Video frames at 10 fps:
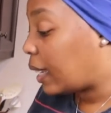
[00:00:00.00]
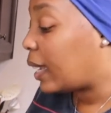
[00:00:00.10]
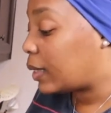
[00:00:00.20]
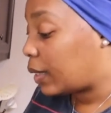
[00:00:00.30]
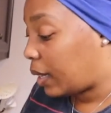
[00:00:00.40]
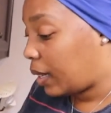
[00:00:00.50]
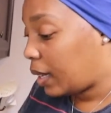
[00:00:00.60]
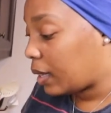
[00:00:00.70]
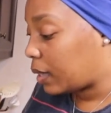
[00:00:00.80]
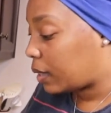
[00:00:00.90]
It
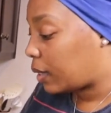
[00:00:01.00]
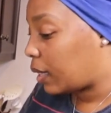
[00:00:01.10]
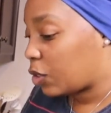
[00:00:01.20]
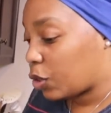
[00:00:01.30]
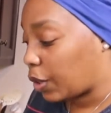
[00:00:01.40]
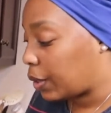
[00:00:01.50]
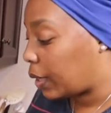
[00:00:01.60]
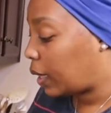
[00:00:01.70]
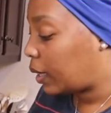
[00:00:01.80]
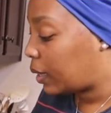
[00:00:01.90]
does. It sure
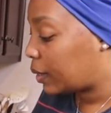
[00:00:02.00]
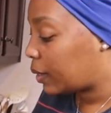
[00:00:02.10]
does.